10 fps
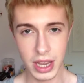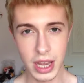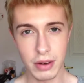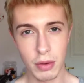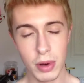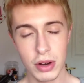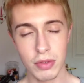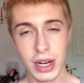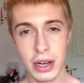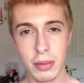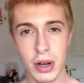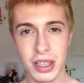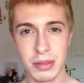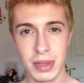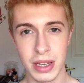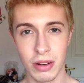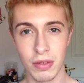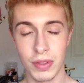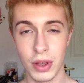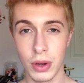It really reminds me
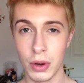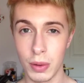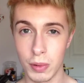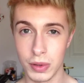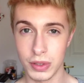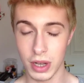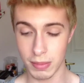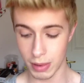of the Hoola bronzer